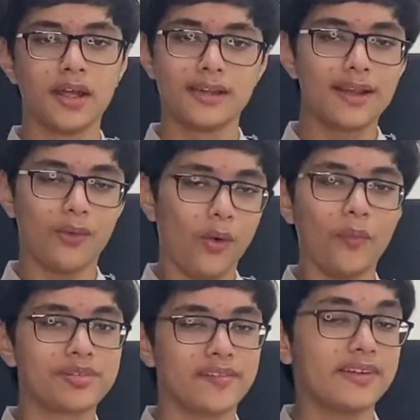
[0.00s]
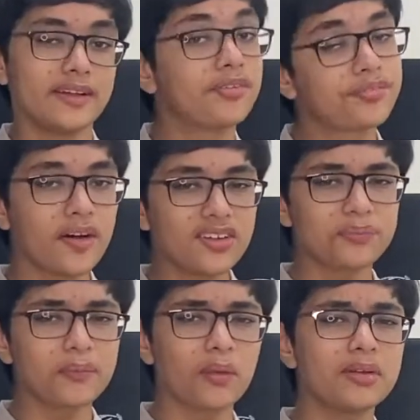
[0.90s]
Now, obviously, the first
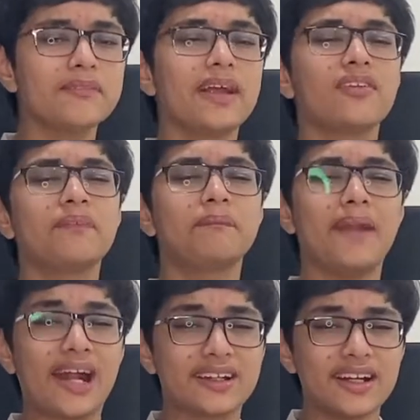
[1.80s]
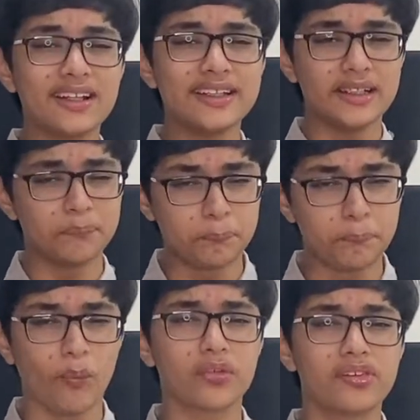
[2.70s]
problem is practically
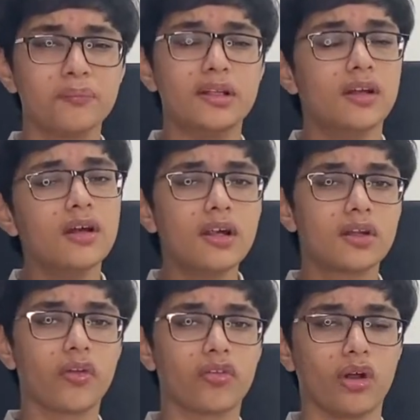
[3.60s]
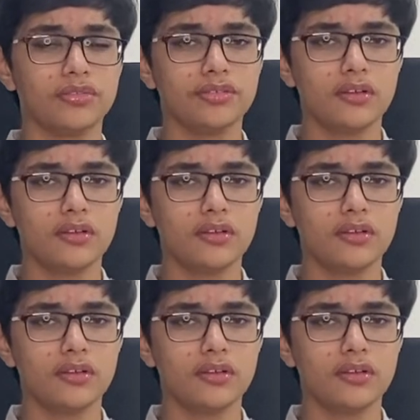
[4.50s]
impossible to solve.